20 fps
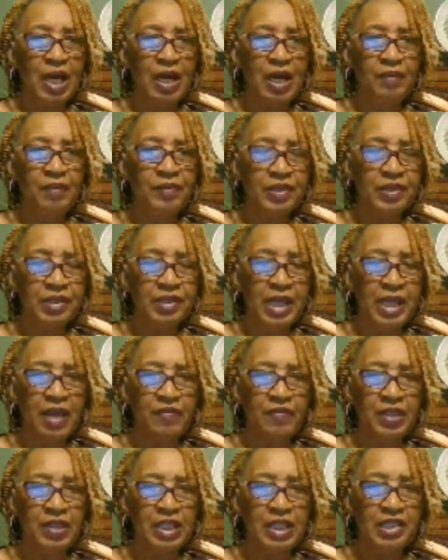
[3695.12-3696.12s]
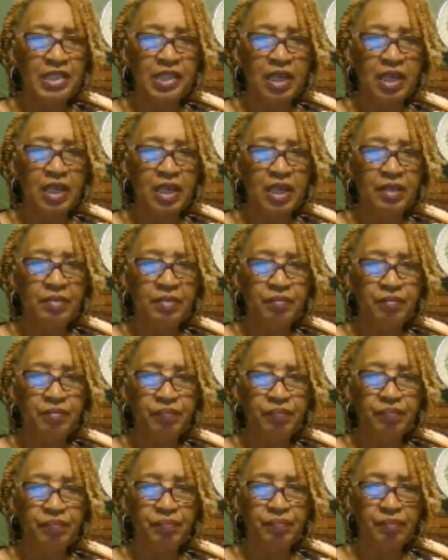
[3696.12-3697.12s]
Sanford and Son?
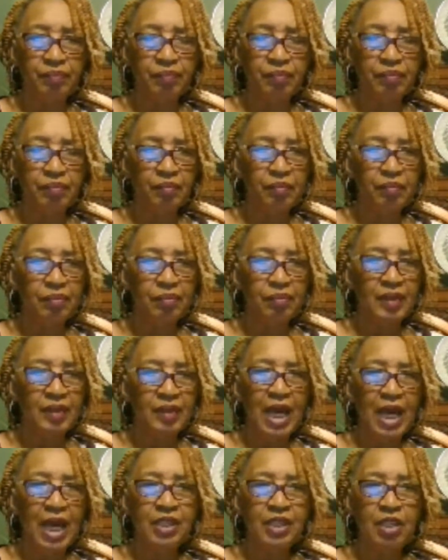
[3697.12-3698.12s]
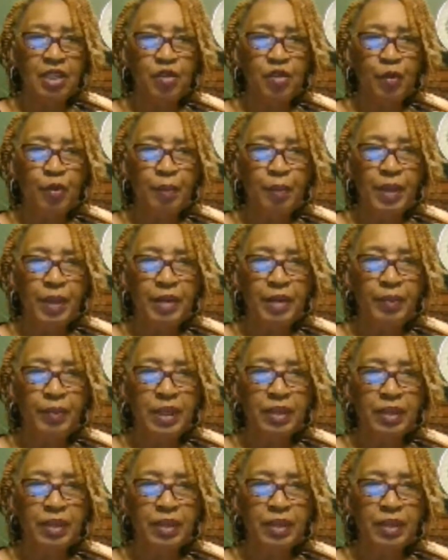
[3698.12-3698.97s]
I don't remember.